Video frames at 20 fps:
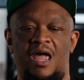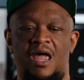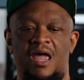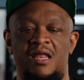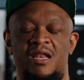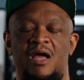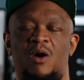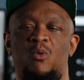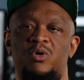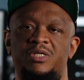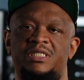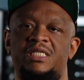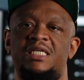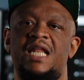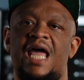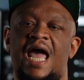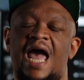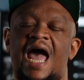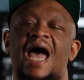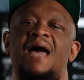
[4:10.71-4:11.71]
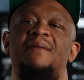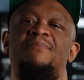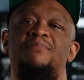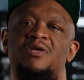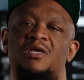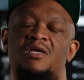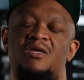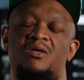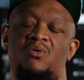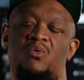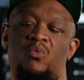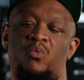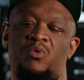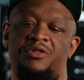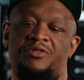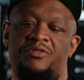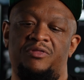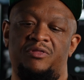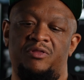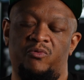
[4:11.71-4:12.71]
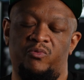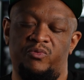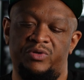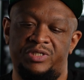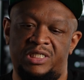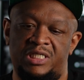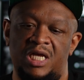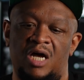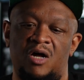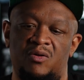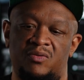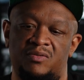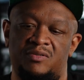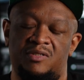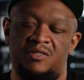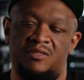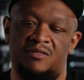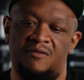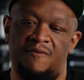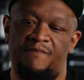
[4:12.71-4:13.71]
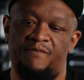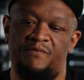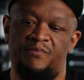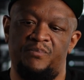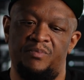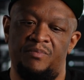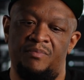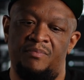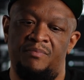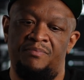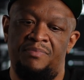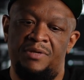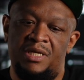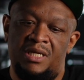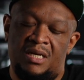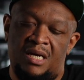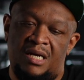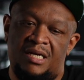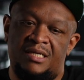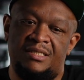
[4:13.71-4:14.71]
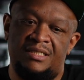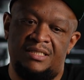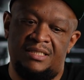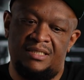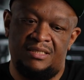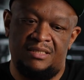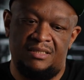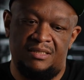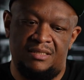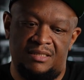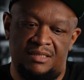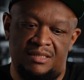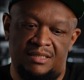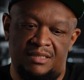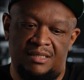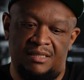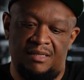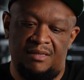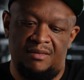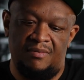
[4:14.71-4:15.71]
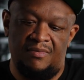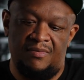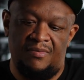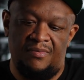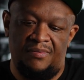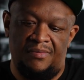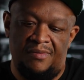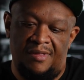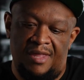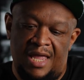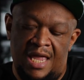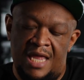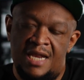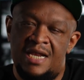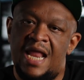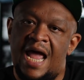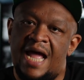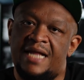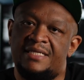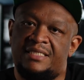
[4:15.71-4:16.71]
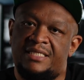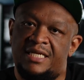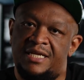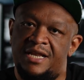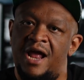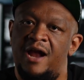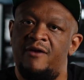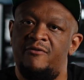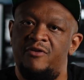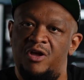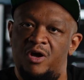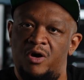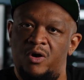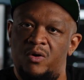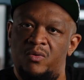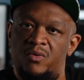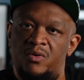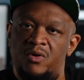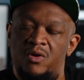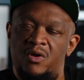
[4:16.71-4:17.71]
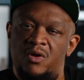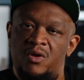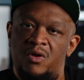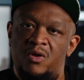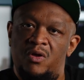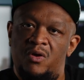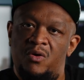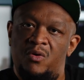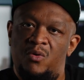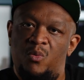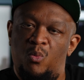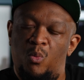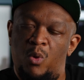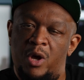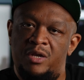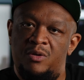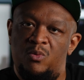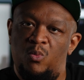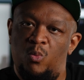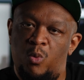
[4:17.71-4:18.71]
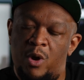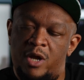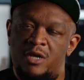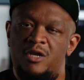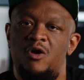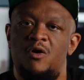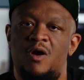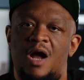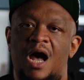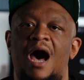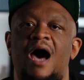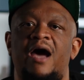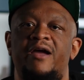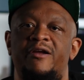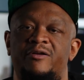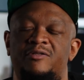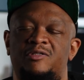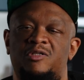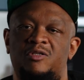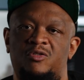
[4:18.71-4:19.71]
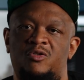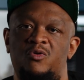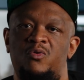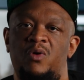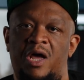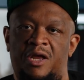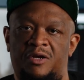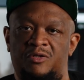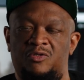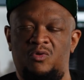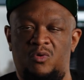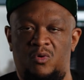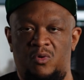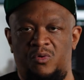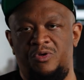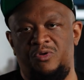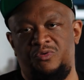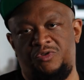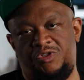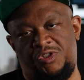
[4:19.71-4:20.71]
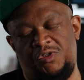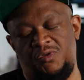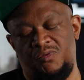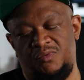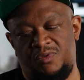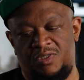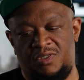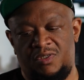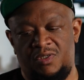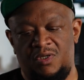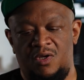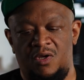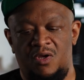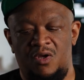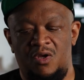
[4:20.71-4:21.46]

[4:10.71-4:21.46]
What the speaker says: And I wasn't happy with the results because in that scenario, when you're hired to do editorial shoots,